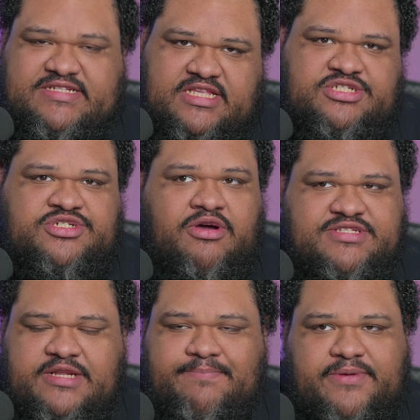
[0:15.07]
The
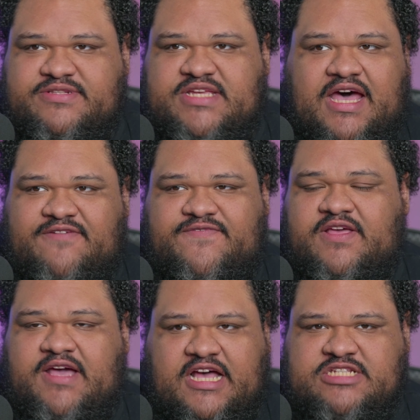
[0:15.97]
Chosen builds off
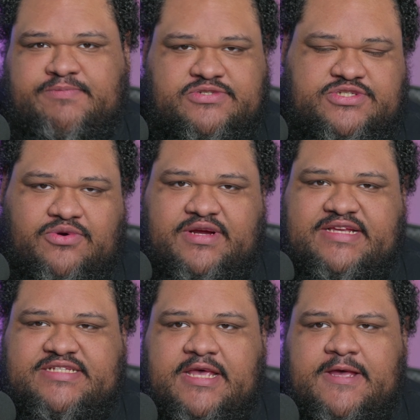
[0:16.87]
the gospel
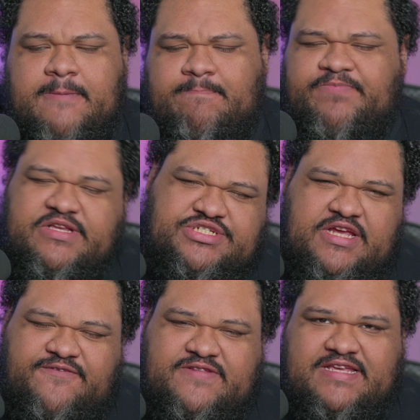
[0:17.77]
stories, The
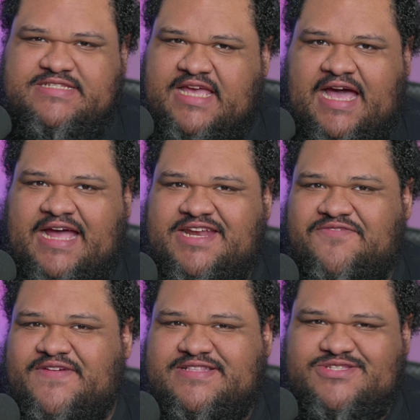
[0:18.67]
Shift is kind
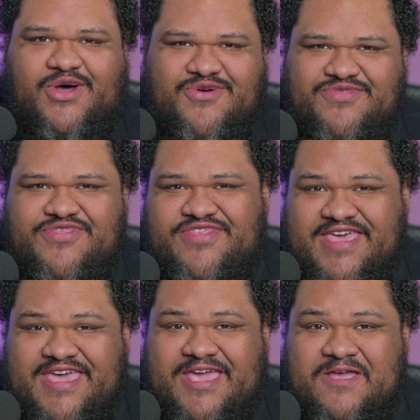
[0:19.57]
of its own
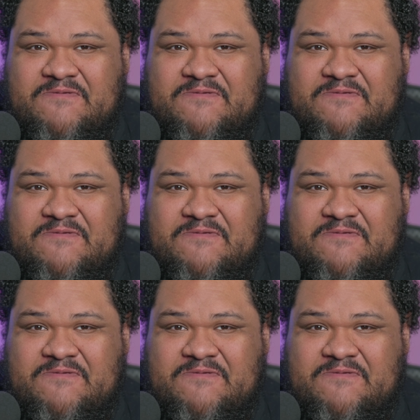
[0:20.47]
thing.